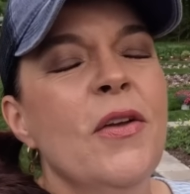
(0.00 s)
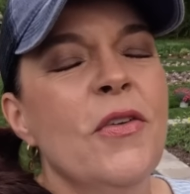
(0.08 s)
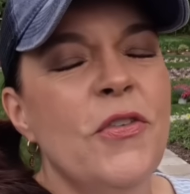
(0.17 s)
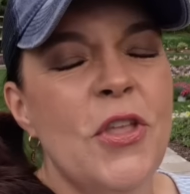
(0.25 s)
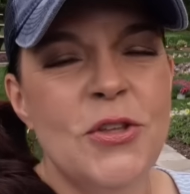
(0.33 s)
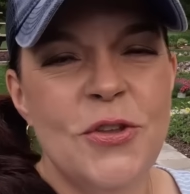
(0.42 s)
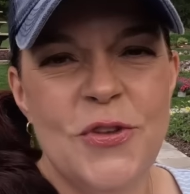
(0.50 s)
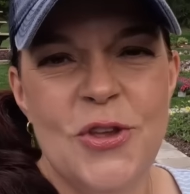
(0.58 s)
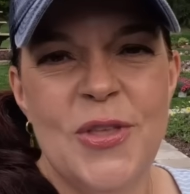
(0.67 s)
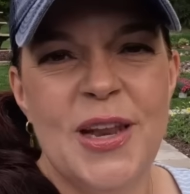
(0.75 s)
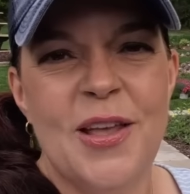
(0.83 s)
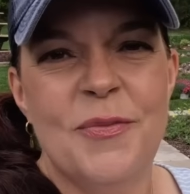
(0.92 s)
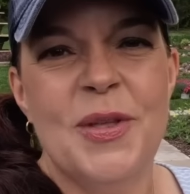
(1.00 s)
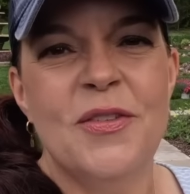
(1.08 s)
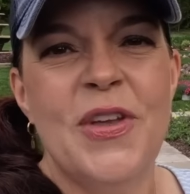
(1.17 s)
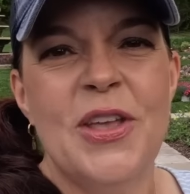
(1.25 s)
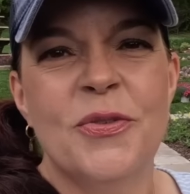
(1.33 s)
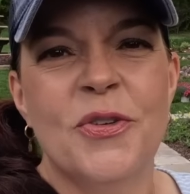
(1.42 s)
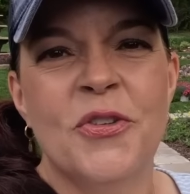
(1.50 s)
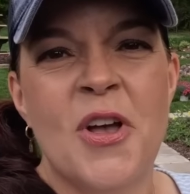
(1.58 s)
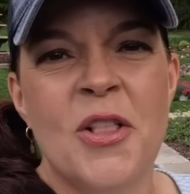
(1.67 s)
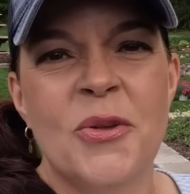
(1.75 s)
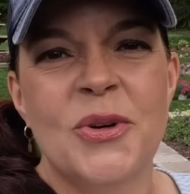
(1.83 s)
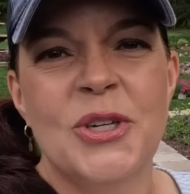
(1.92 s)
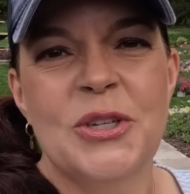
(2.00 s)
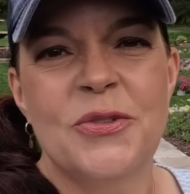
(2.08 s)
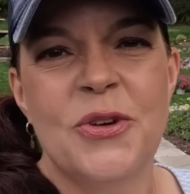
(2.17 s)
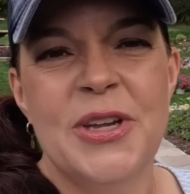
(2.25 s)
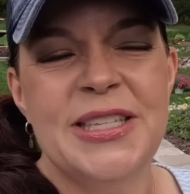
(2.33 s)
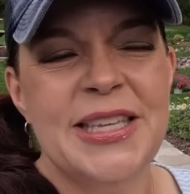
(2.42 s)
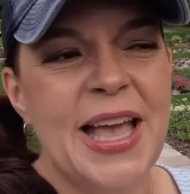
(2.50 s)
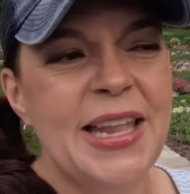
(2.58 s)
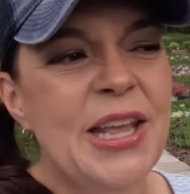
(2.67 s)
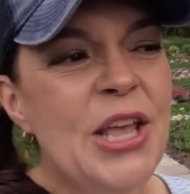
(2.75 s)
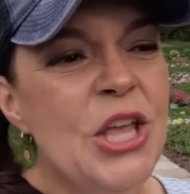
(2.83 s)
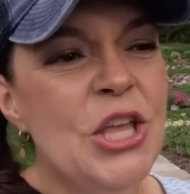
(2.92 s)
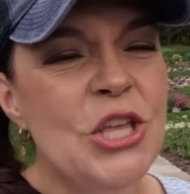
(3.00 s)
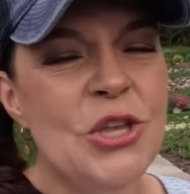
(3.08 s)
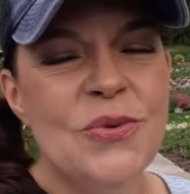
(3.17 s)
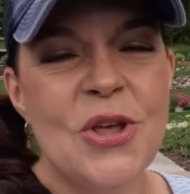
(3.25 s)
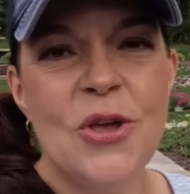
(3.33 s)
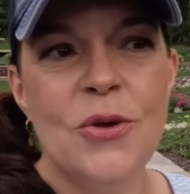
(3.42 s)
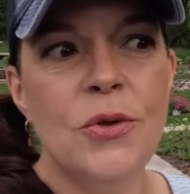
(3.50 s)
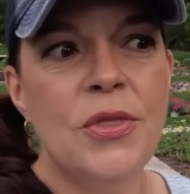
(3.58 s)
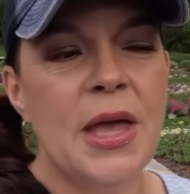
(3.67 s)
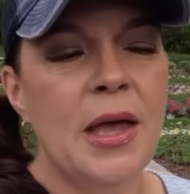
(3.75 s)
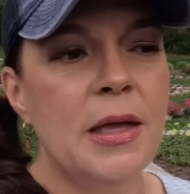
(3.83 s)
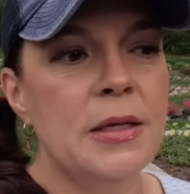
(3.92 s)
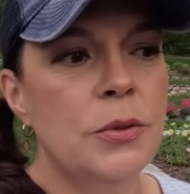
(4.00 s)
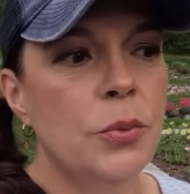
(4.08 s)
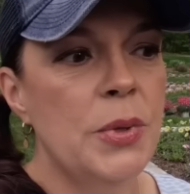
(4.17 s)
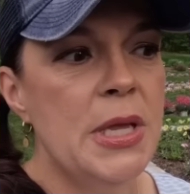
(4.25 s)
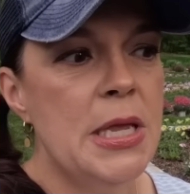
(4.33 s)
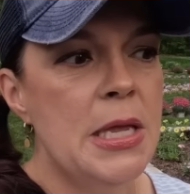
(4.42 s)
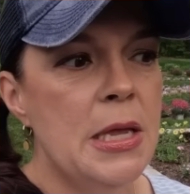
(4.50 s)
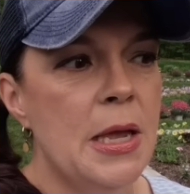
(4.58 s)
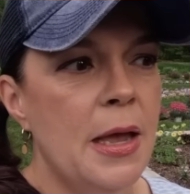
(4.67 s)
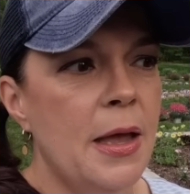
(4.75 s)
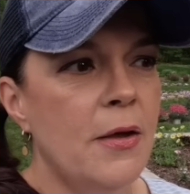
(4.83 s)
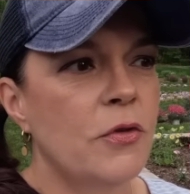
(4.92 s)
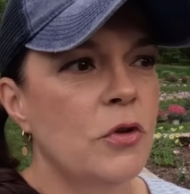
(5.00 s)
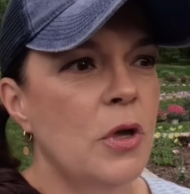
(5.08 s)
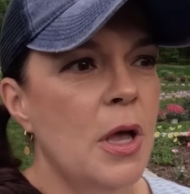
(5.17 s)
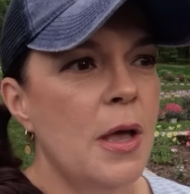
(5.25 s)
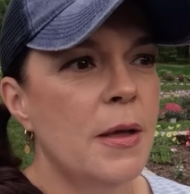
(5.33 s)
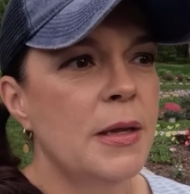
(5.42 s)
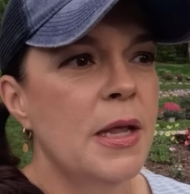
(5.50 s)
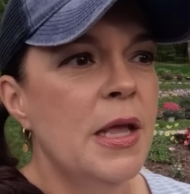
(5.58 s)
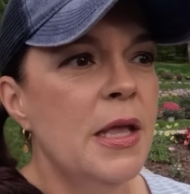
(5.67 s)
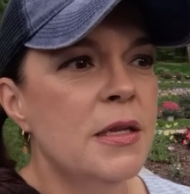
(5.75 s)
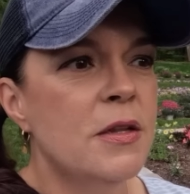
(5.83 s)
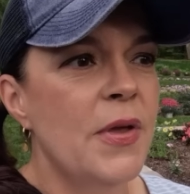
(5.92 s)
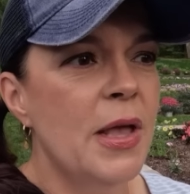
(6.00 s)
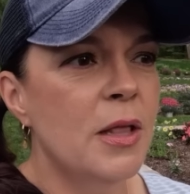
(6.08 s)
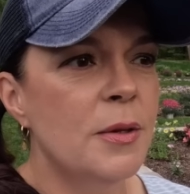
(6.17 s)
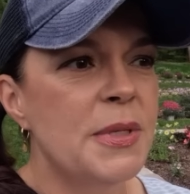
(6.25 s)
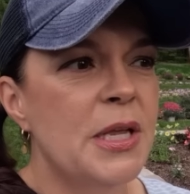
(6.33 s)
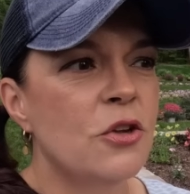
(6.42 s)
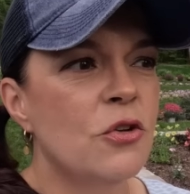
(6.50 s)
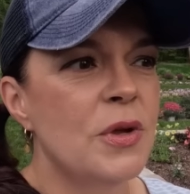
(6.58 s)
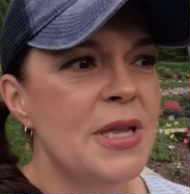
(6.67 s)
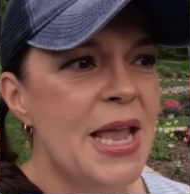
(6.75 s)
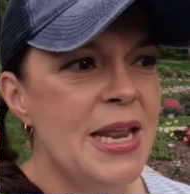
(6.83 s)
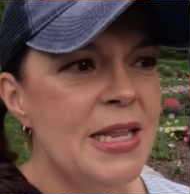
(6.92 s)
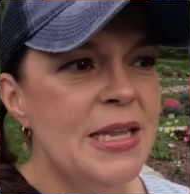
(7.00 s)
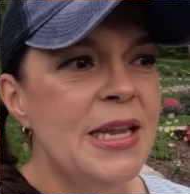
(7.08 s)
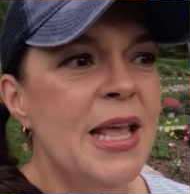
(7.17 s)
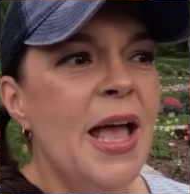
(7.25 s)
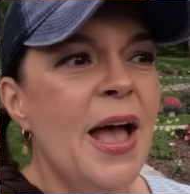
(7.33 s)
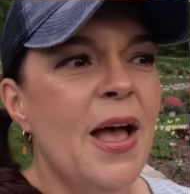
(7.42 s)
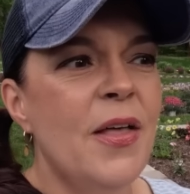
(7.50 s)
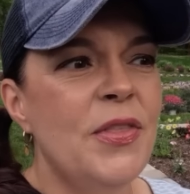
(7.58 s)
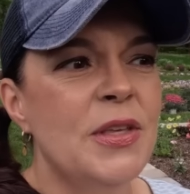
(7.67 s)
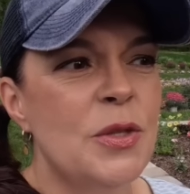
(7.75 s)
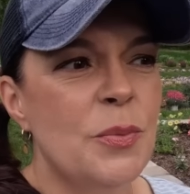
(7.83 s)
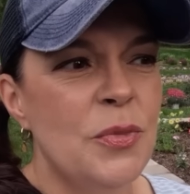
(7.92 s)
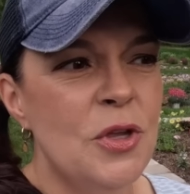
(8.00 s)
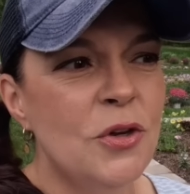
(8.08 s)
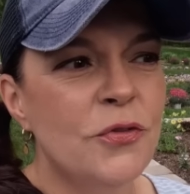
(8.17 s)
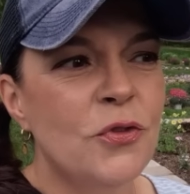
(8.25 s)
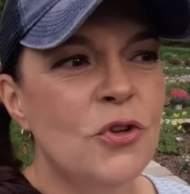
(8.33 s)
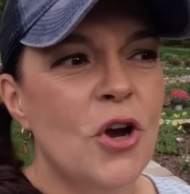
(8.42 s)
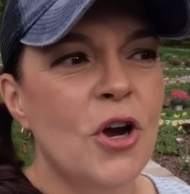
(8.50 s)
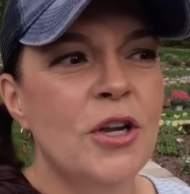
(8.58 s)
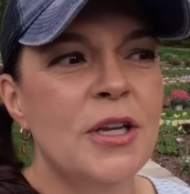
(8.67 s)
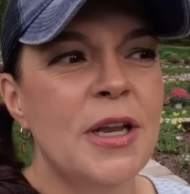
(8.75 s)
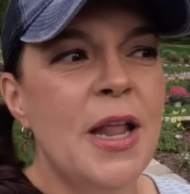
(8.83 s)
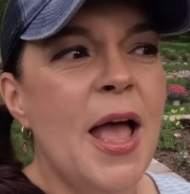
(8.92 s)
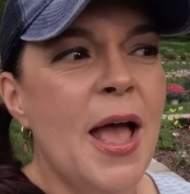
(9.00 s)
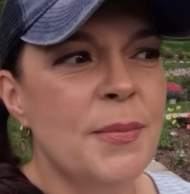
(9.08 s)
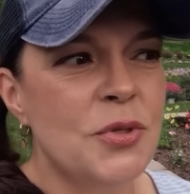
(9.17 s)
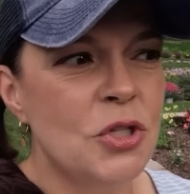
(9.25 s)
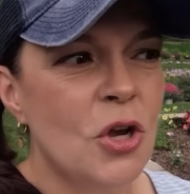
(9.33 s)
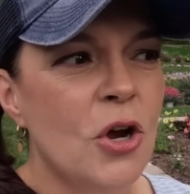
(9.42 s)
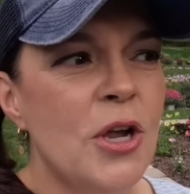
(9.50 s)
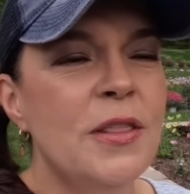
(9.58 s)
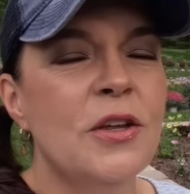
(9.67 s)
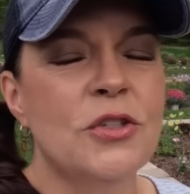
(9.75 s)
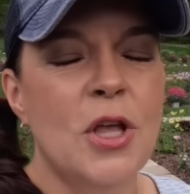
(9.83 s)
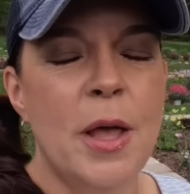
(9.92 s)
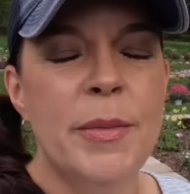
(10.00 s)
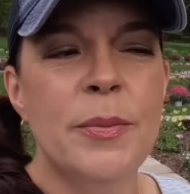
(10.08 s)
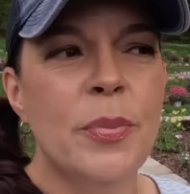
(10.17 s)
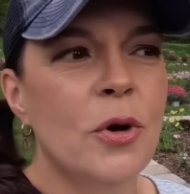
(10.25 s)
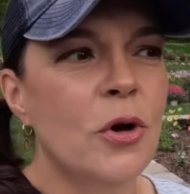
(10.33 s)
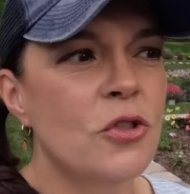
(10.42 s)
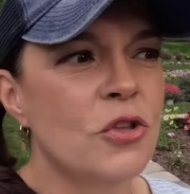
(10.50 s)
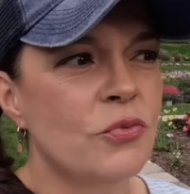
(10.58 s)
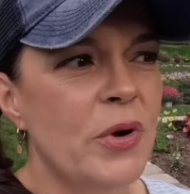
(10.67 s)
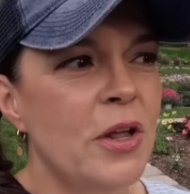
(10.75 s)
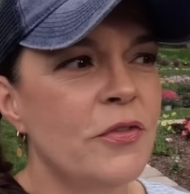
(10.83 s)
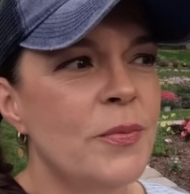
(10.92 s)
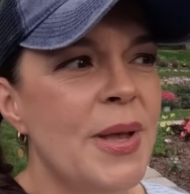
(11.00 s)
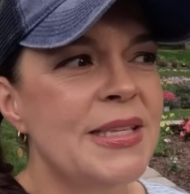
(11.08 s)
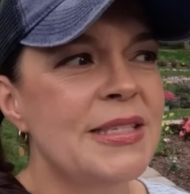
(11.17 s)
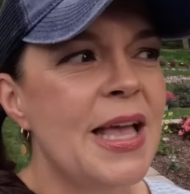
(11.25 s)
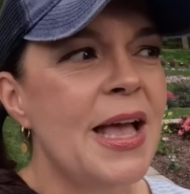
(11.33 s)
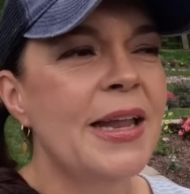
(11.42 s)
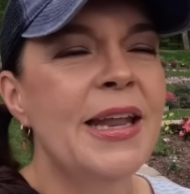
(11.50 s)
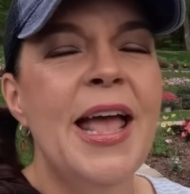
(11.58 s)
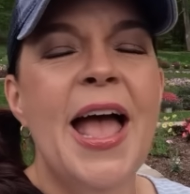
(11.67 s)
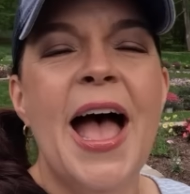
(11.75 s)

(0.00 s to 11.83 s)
For those of you that have been faithful followers of Creekside, you know that we have uh, developed and created uh, this beautiful garden. I'm sorry, there's a hummingbird just right off to my side.